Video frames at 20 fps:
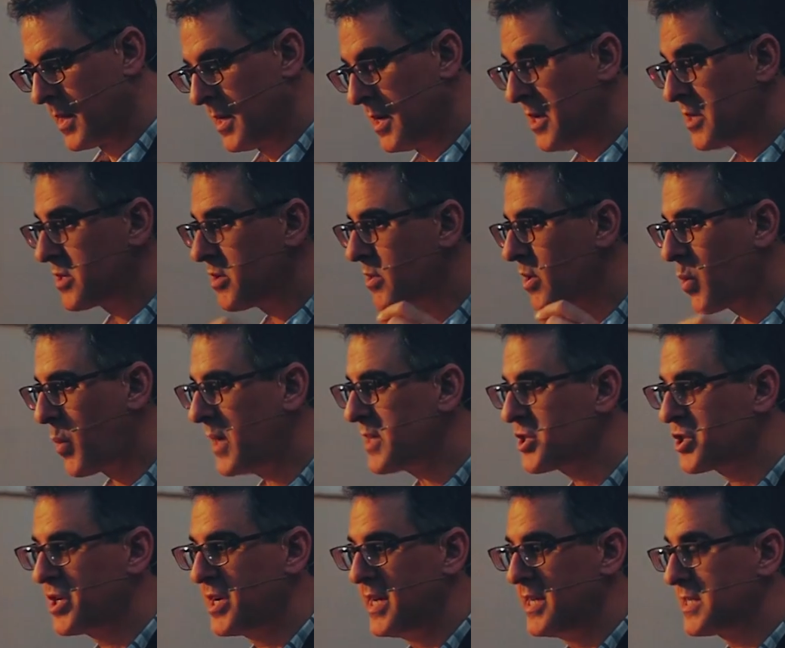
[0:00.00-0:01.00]
So the
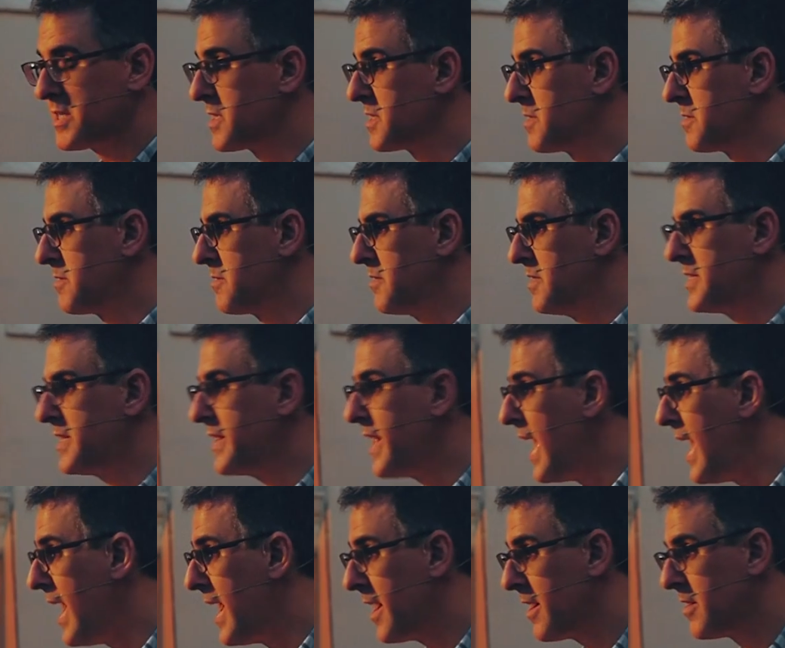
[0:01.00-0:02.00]
question is he there?